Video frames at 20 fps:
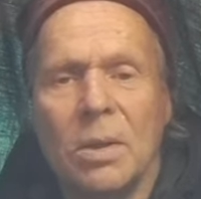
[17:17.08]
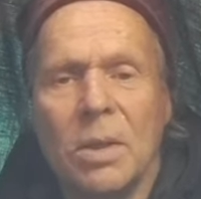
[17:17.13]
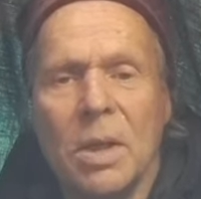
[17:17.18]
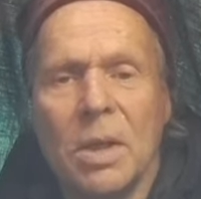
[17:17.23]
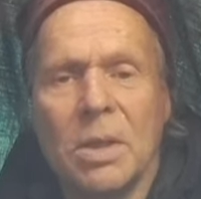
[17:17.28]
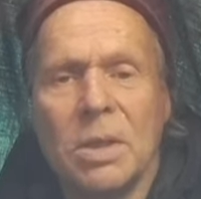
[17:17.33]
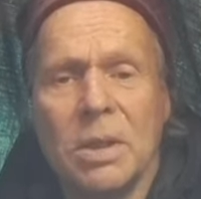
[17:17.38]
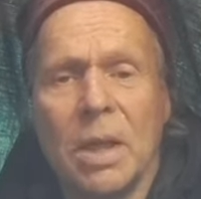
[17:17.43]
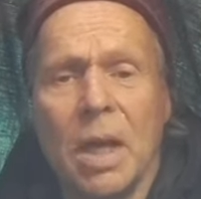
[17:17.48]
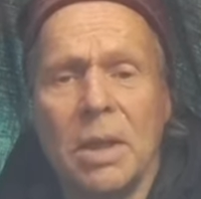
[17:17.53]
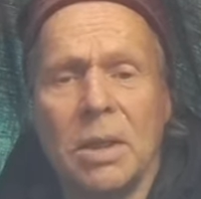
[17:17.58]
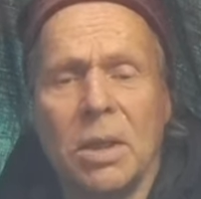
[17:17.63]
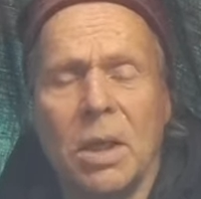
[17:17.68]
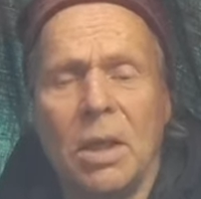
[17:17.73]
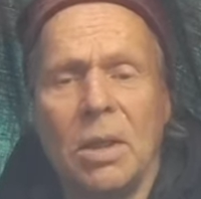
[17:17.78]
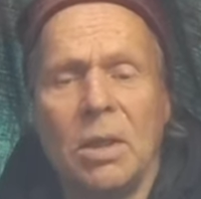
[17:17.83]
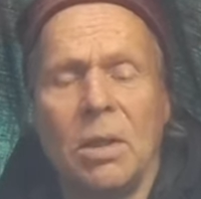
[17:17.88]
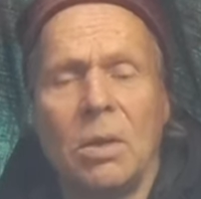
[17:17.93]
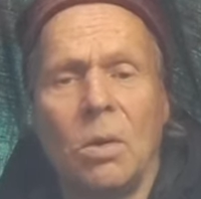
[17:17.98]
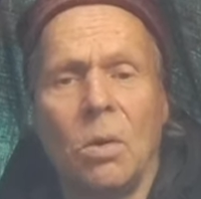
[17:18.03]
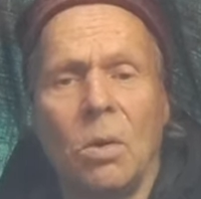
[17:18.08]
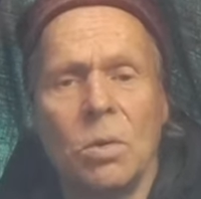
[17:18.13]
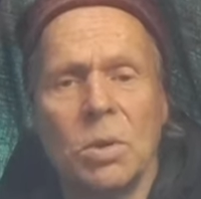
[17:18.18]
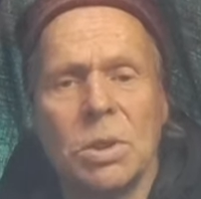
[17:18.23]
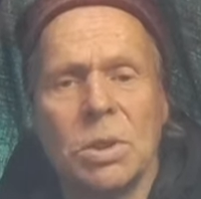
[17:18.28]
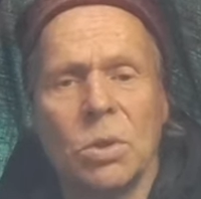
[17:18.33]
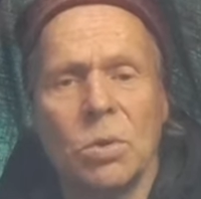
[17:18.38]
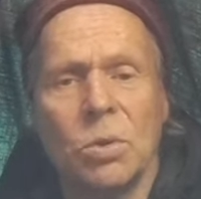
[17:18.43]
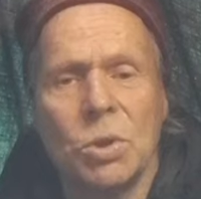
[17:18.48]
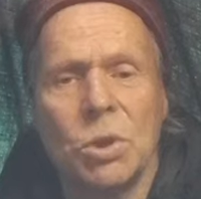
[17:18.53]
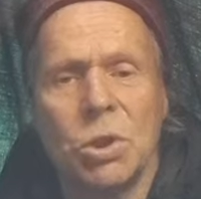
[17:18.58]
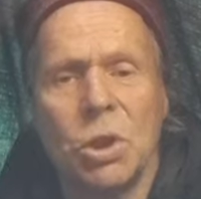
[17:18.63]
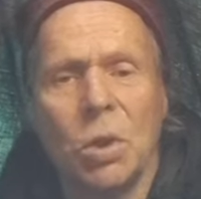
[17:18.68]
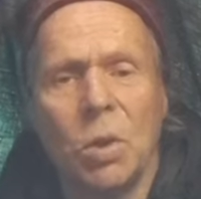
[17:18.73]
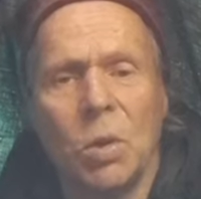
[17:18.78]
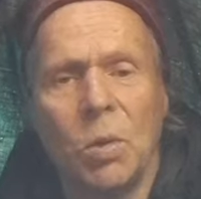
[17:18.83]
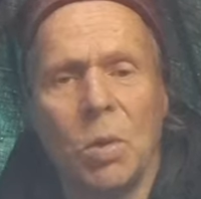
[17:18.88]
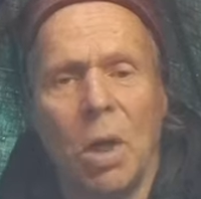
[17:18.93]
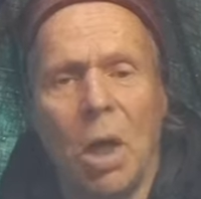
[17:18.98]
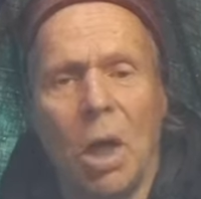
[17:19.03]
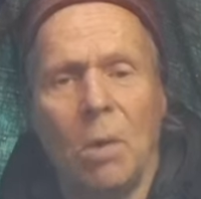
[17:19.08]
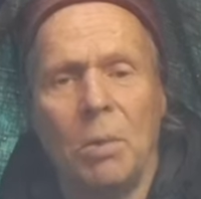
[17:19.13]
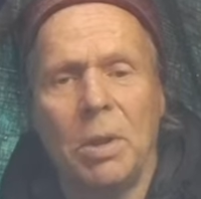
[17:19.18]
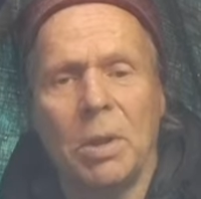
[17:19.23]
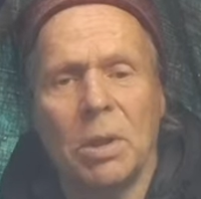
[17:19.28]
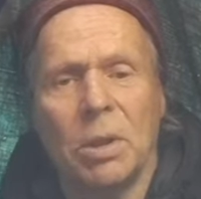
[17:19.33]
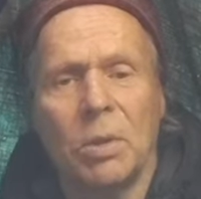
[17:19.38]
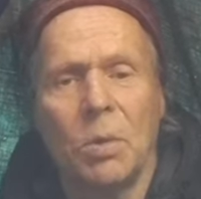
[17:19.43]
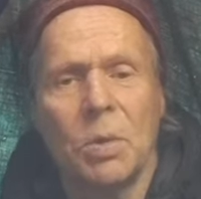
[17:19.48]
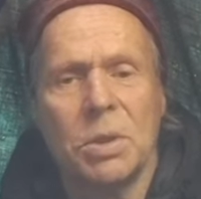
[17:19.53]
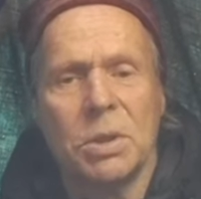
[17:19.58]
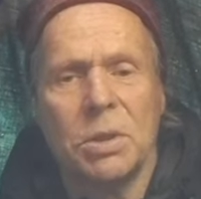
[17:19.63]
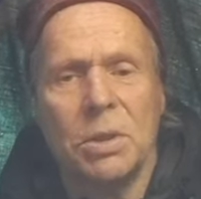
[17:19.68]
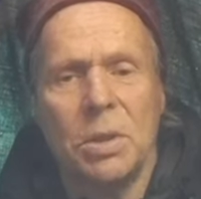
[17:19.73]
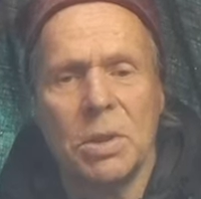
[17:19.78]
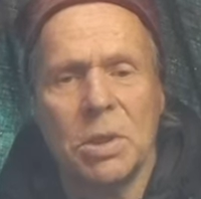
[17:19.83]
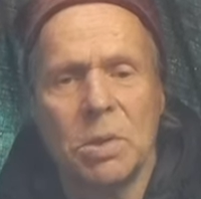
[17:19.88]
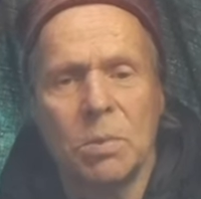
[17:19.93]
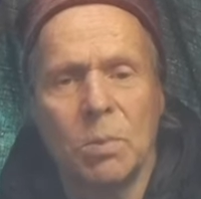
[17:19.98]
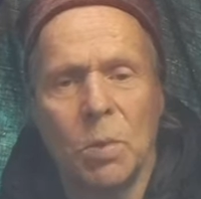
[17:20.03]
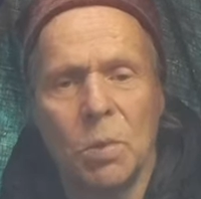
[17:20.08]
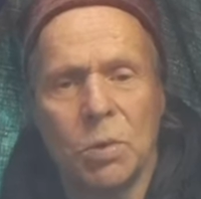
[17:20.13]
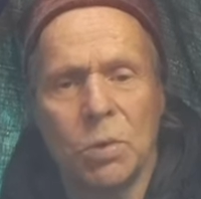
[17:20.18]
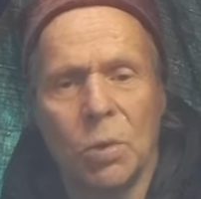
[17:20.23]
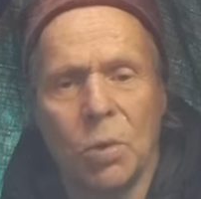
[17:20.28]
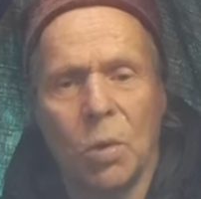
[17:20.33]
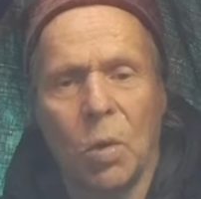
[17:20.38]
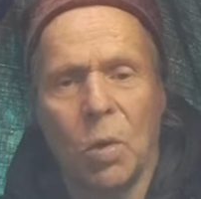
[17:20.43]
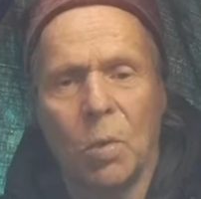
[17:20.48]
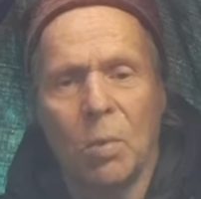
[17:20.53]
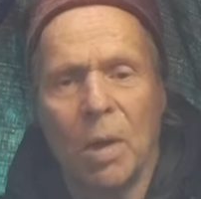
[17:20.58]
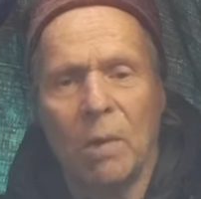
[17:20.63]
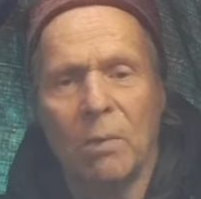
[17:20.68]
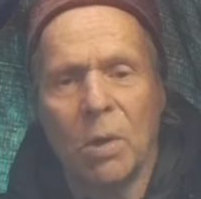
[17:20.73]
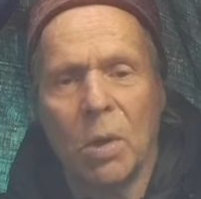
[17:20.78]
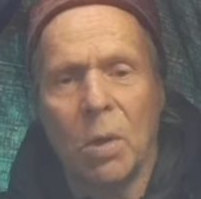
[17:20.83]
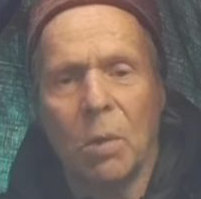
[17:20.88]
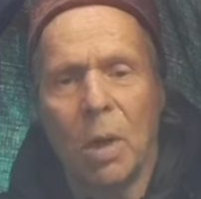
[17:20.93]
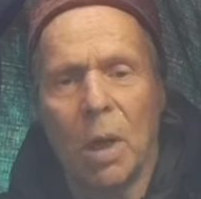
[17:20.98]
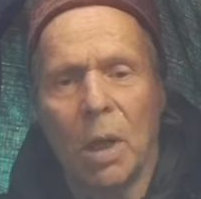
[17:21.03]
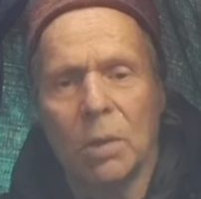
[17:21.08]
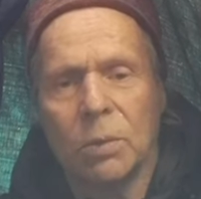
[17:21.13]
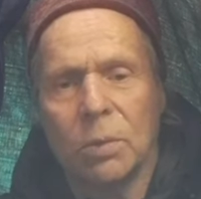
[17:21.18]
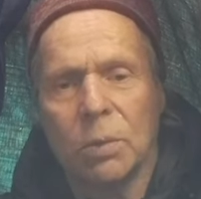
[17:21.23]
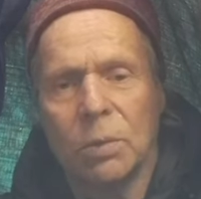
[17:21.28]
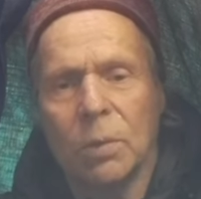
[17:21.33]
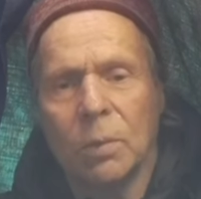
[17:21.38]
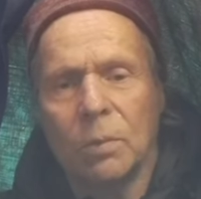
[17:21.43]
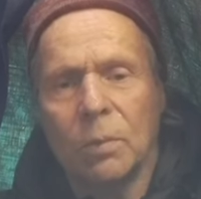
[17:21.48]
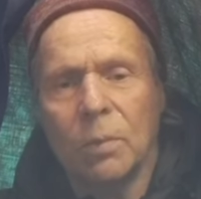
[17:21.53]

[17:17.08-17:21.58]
Yes, I can also show how it looks, this motorhome. I will go out.